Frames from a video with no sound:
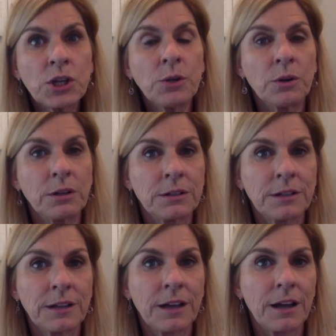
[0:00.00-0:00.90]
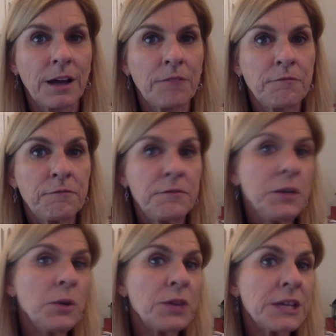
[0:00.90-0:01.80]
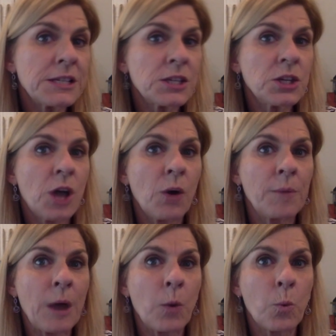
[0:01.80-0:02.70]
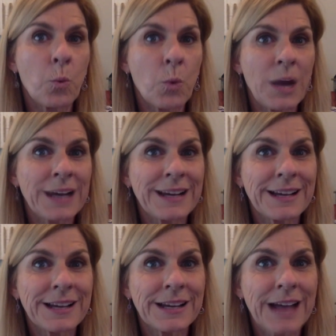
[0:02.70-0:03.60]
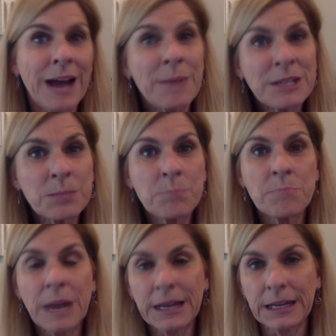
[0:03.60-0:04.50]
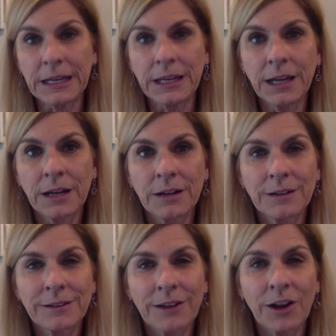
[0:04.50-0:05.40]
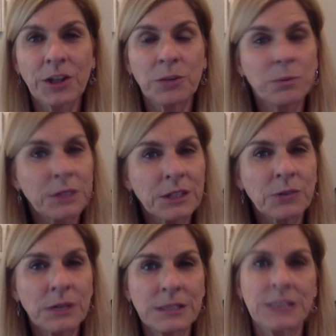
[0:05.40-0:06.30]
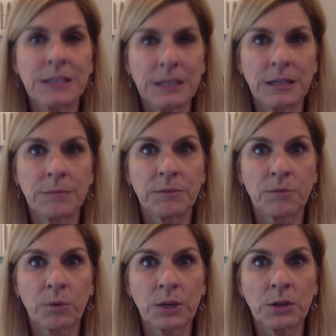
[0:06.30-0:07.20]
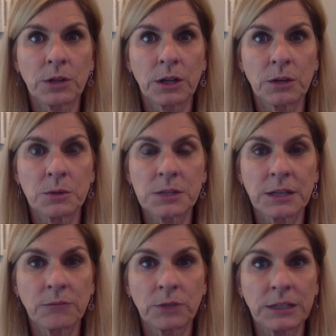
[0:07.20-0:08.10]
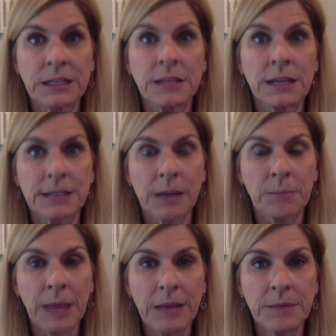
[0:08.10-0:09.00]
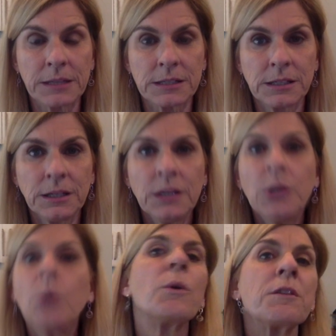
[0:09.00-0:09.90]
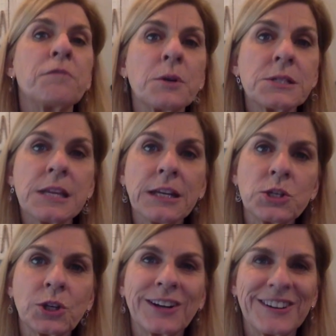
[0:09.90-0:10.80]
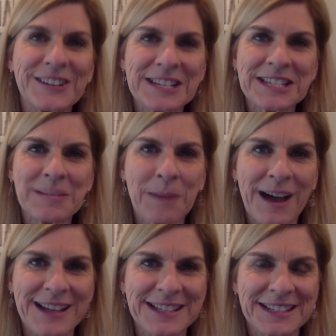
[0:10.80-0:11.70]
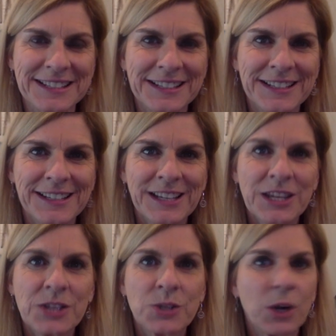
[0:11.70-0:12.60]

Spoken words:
2, a few things to know about how much money are you really going to need before you close and really need that down payment? Well, the first thing is your earnest deposit. So